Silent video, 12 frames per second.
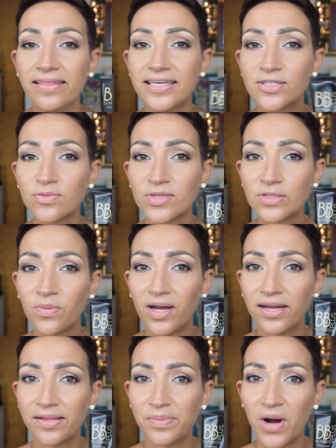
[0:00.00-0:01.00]
This was
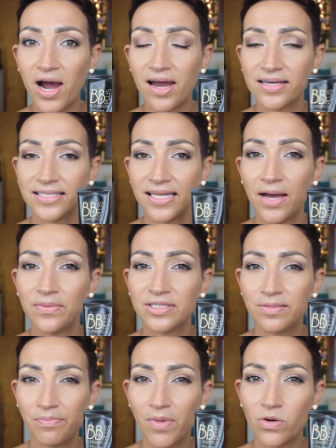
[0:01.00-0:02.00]
one of the products that I
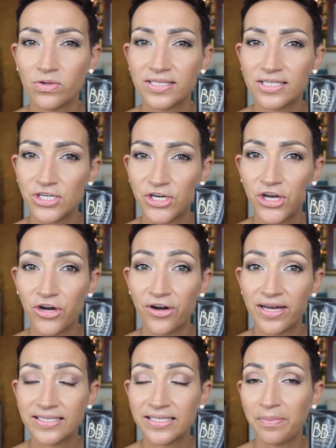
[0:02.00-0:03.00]
was most
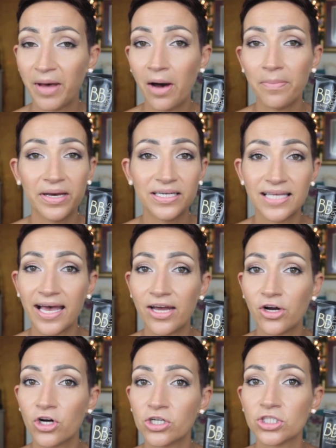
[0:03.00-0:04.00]
curious about because I
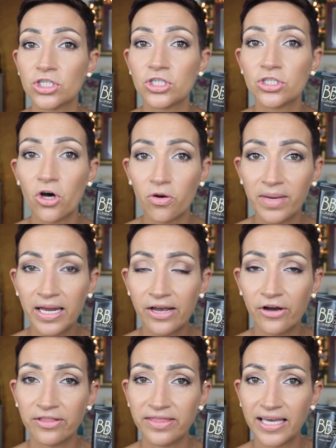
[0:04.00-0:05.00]
had heard so many
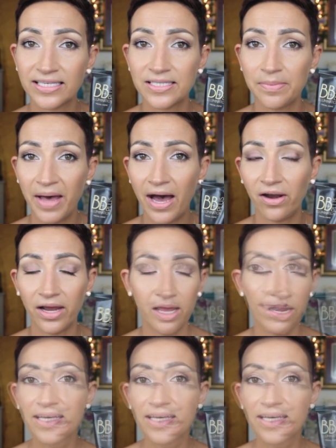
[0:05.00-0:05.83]
good things about it.